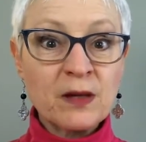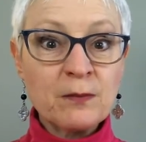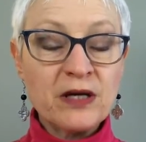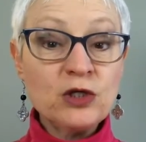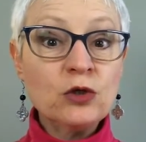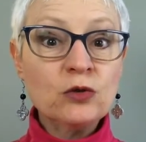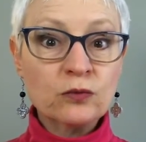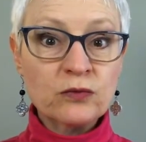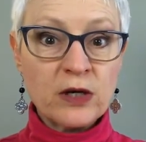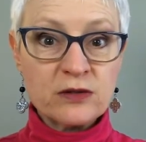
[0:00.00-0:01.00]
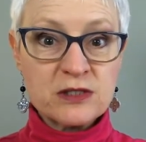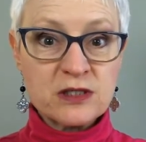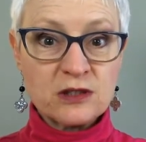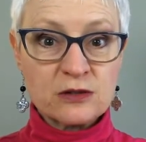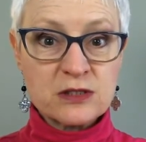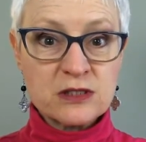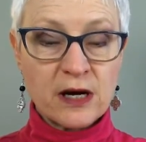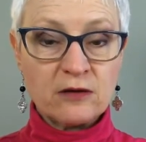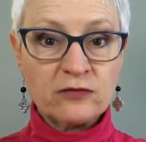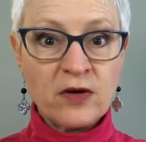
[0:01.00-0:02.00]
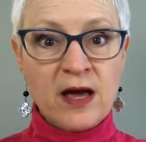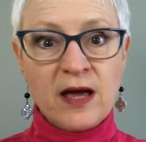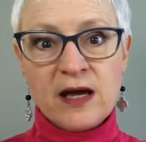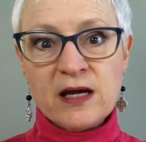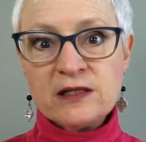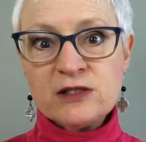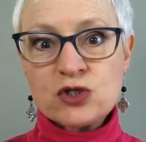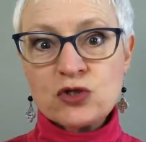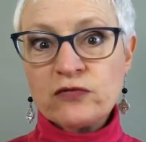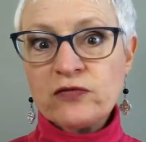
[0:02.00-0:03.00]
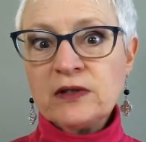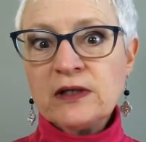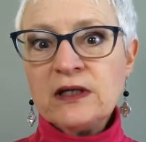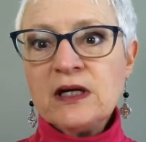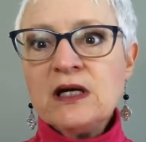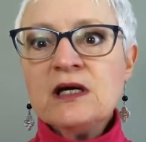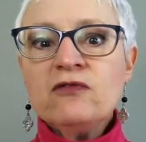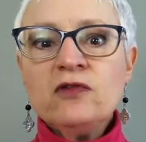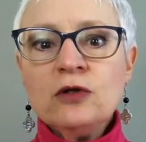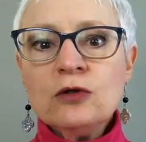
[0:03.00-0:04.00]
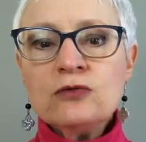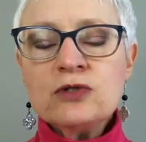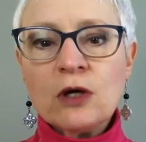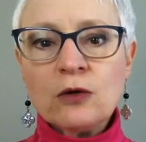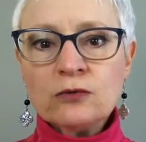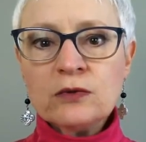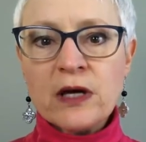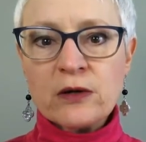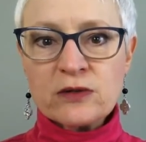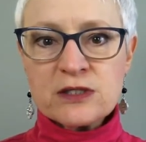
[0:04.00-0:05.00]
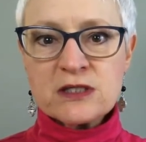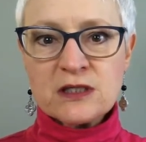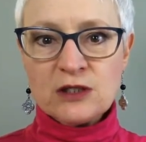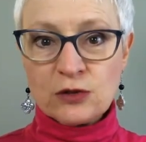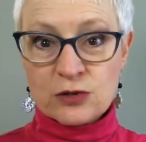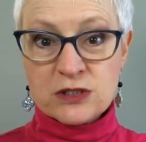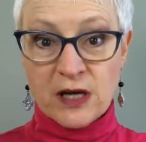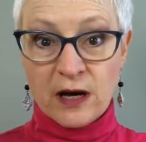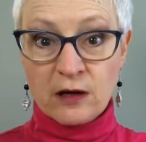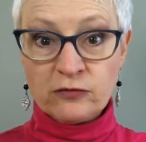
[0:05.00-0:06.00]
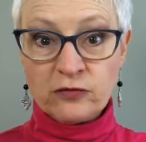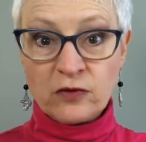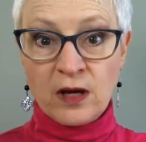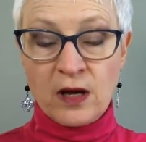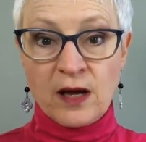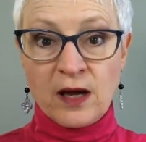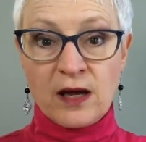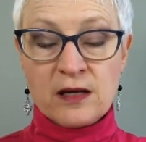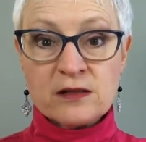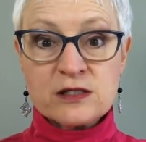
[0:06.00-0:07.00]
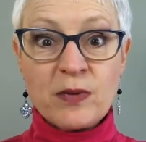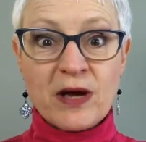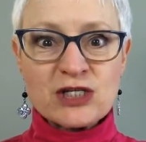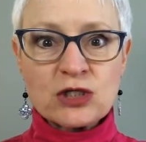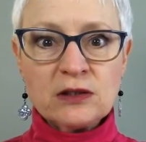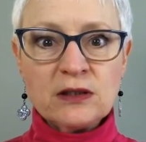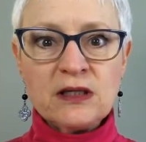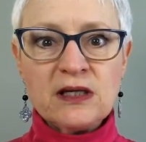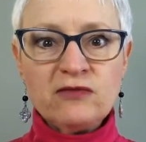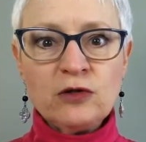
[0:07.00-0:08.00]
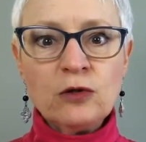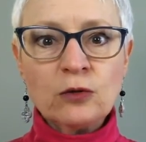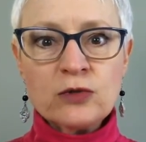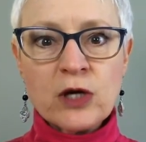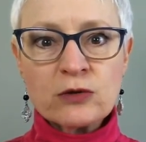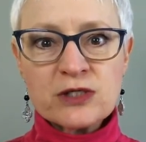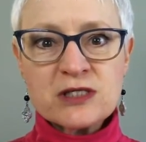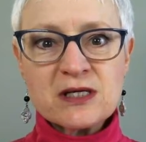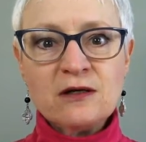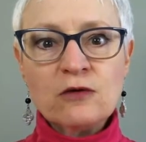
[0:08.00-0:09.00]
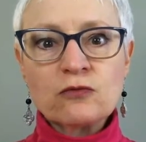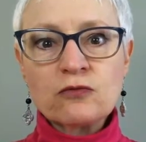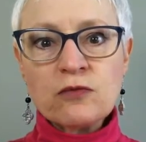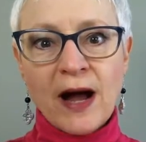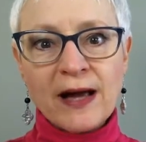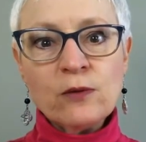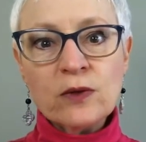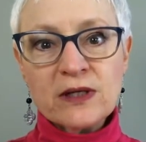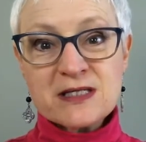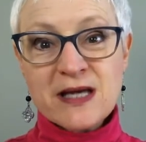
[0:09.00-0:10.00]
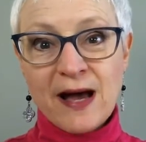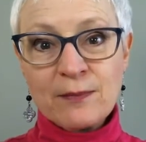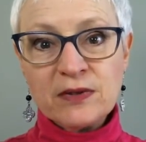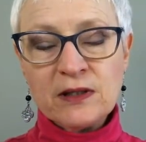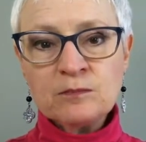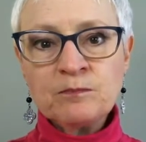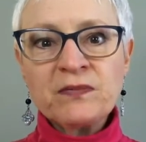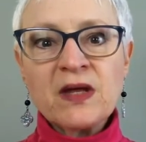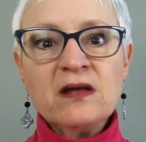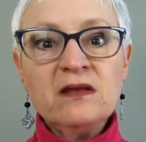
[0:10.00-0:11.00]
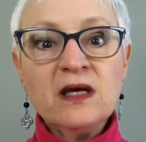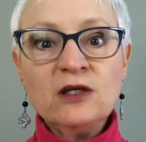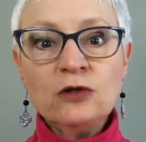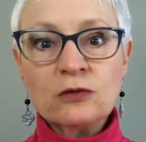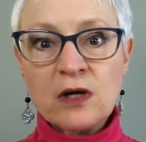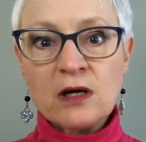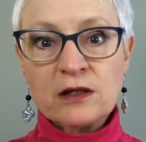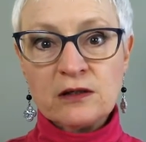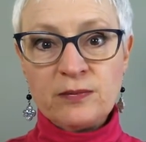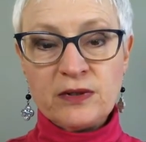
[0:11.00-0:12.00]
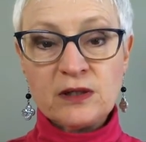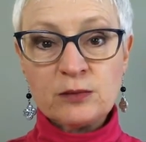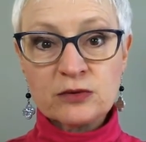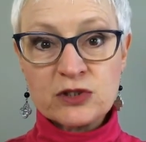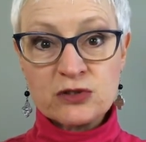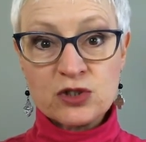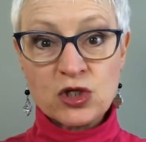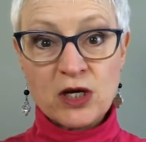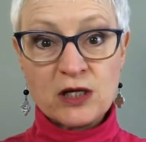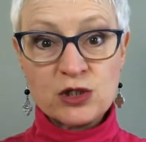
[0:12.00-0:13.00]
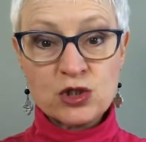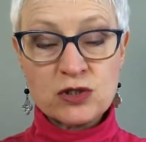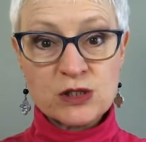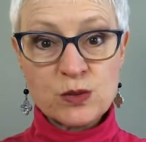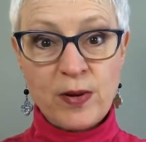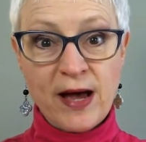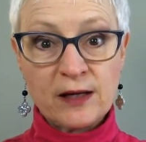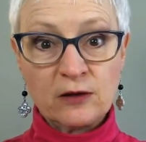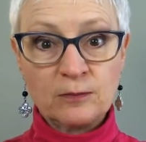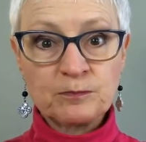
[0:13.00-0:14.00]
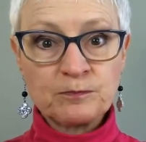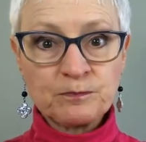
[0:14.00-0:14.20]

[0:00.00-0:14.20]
But you don't notice it yourself. And truthfully, if you don't notice it yourself, and especially if you don't notice it right when it's happening, then you're not going to be able to change this pattern.